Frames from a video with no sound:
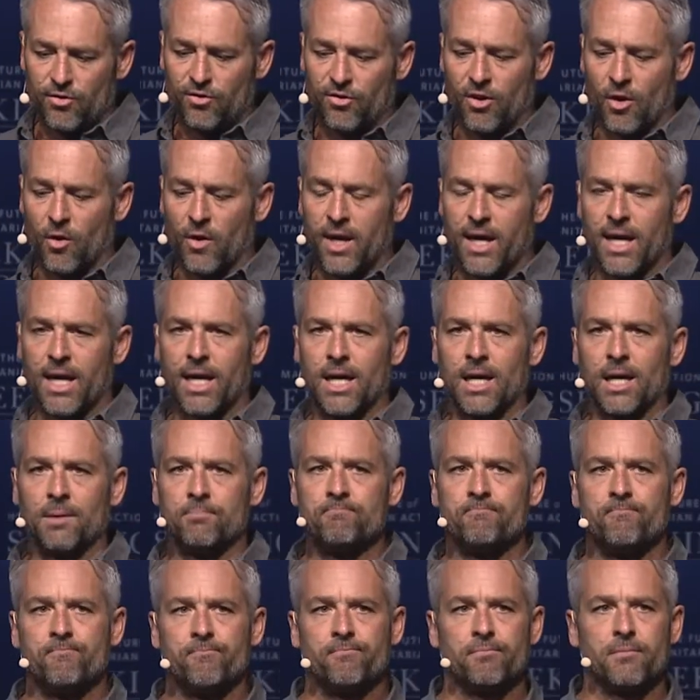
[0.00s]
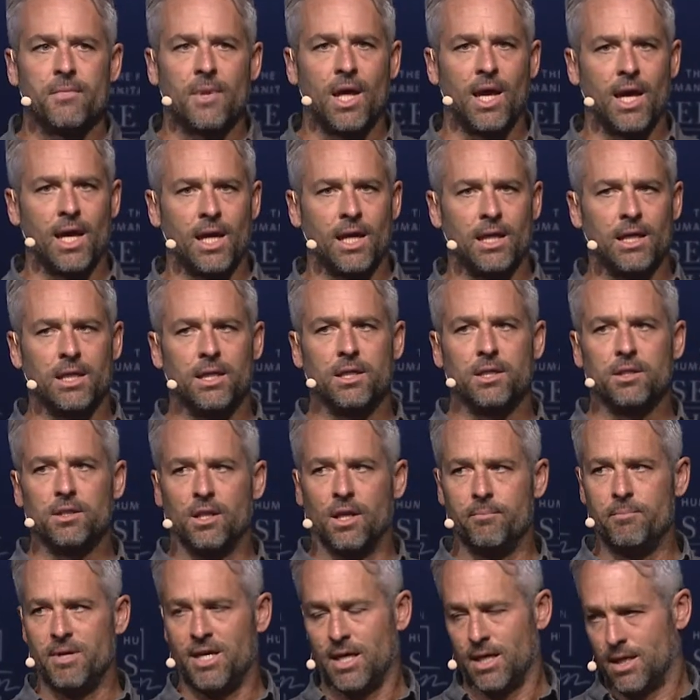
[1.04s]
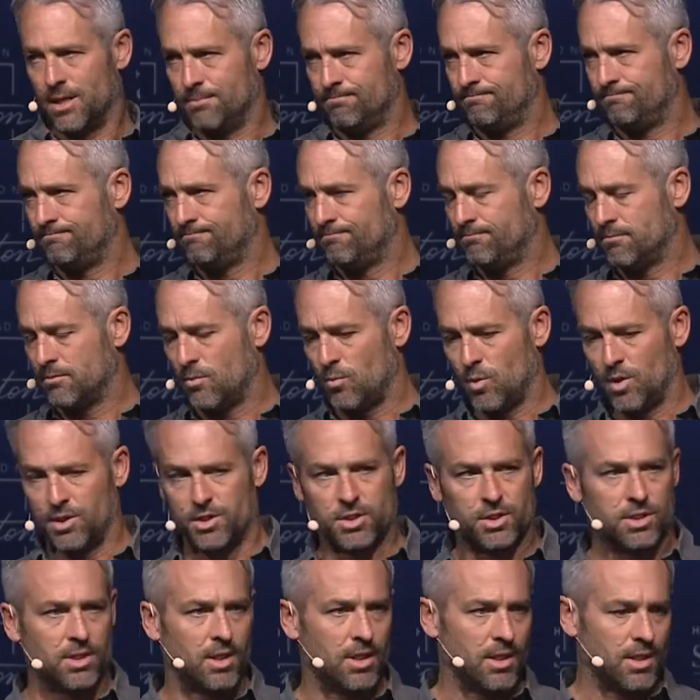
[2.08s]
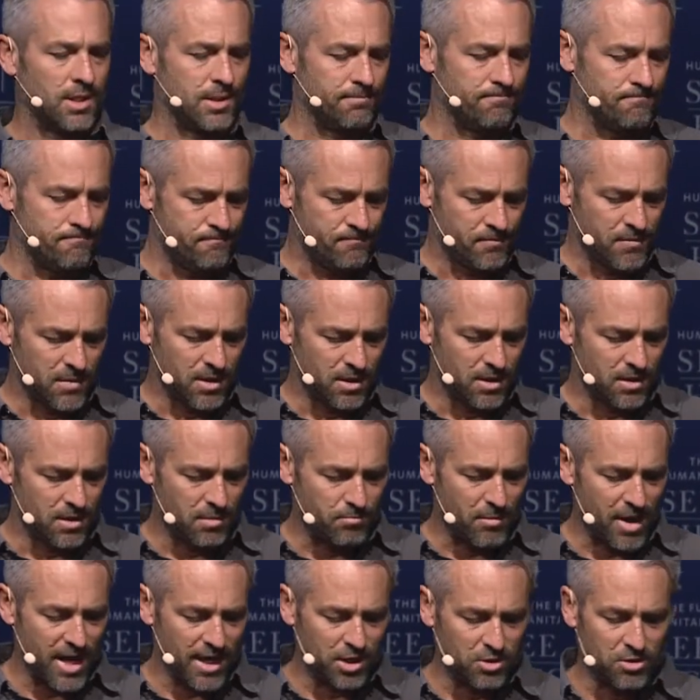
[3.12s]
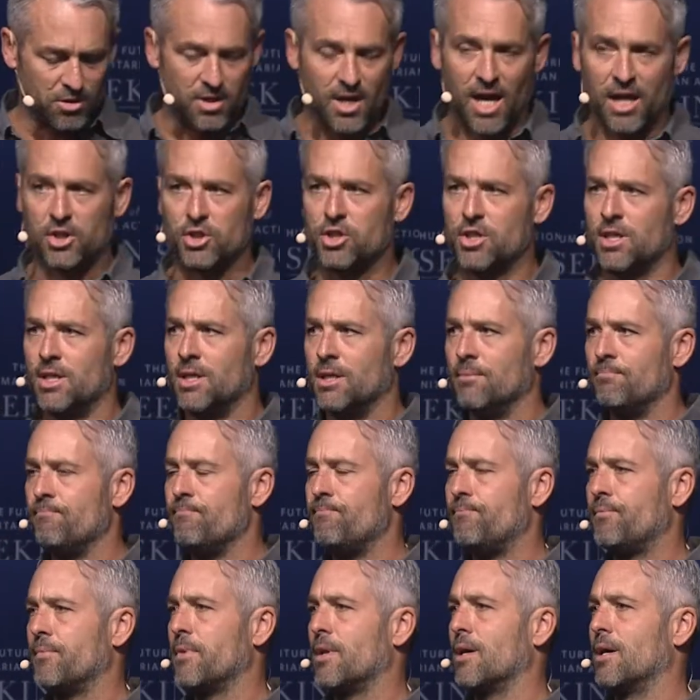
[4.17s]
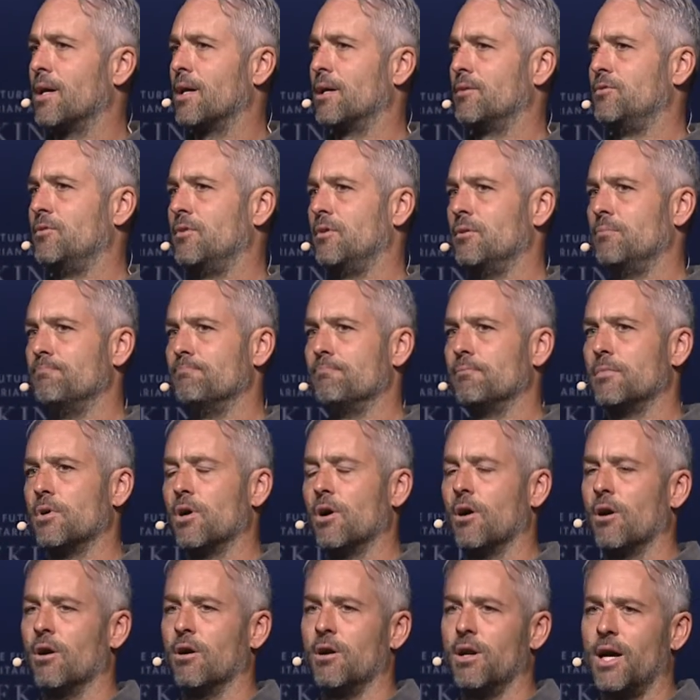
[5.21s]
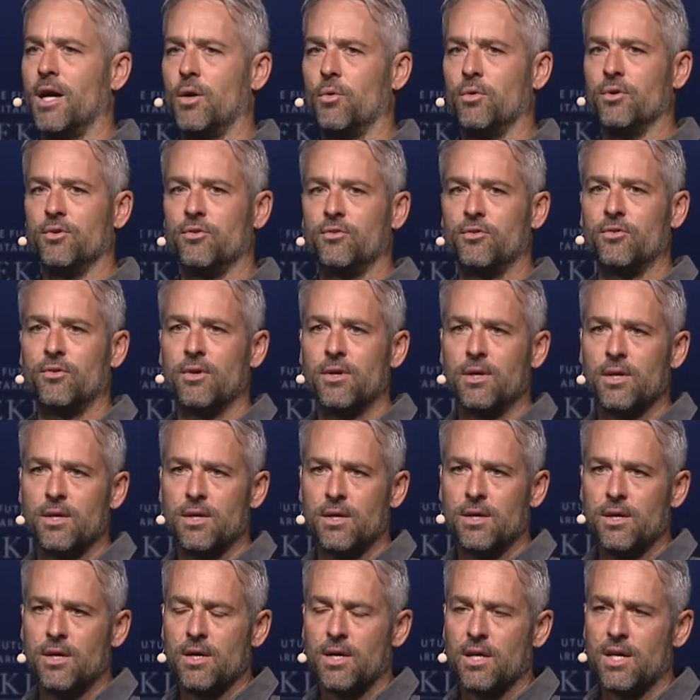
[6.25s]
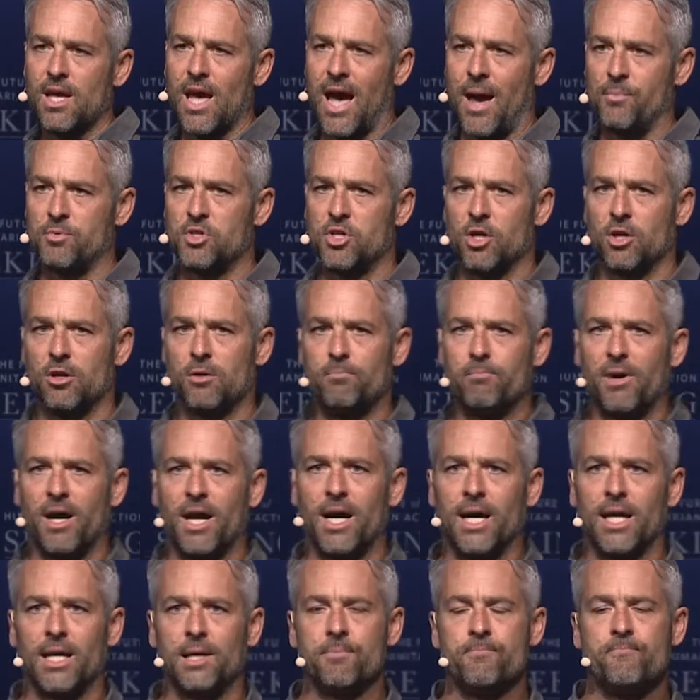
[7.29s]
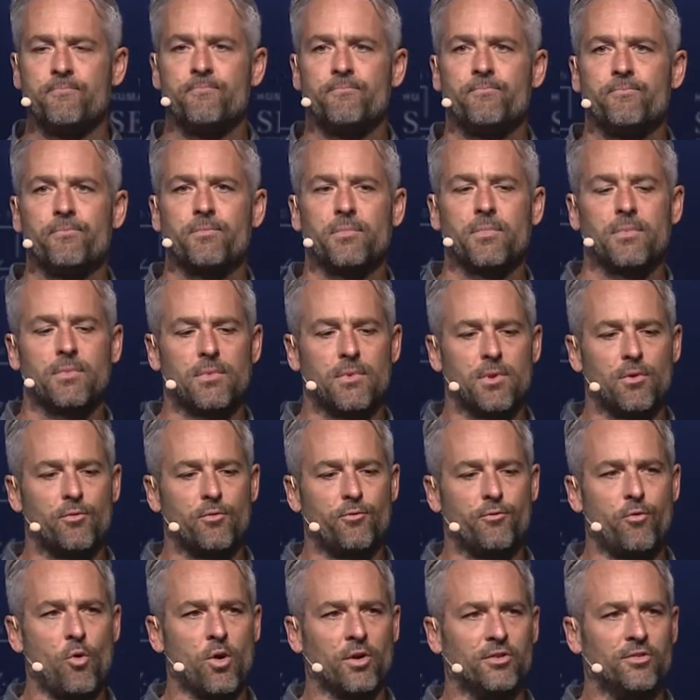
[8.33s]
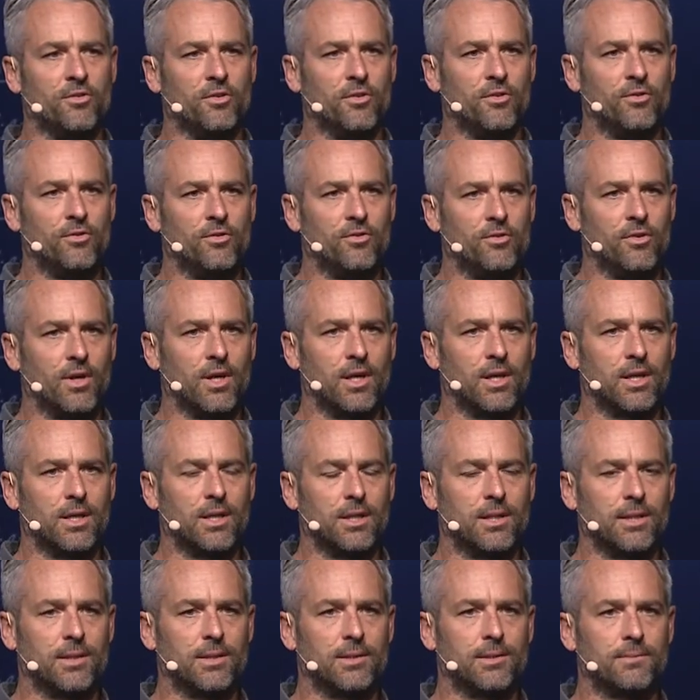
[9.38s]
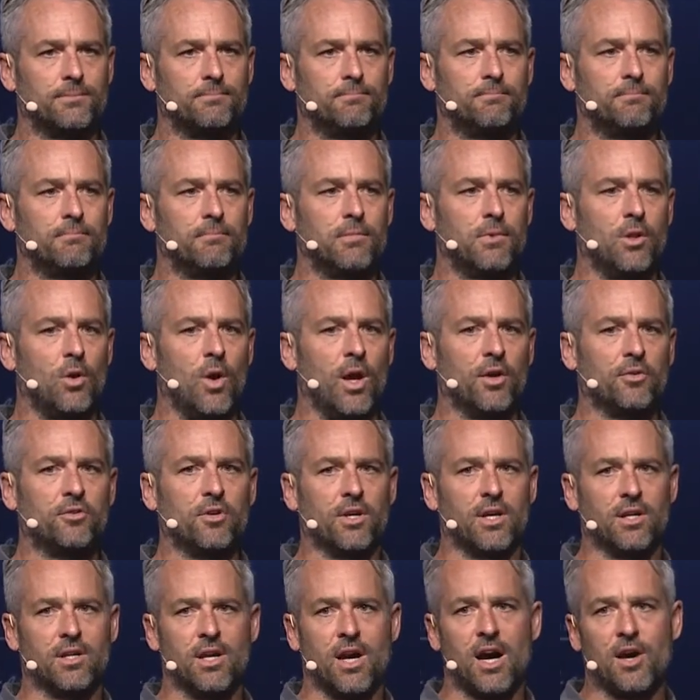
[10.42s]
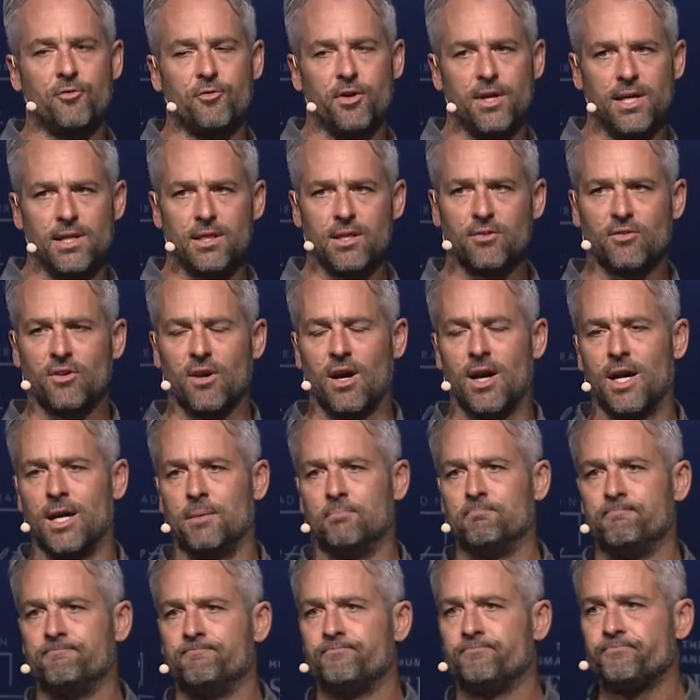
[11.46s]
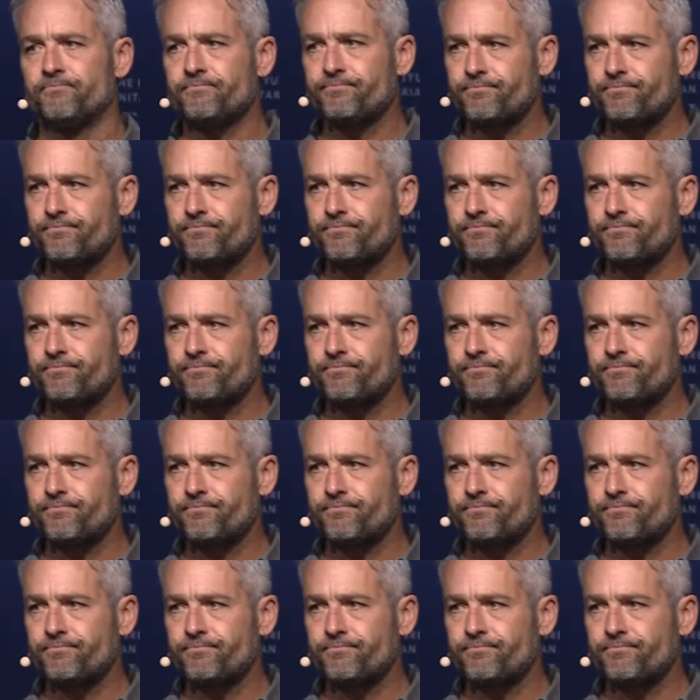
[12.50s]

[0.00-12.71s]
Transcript: Syria, and Libya, which in my introduction, as you heard, I was captured by forces loyal to Gaddafi at the time.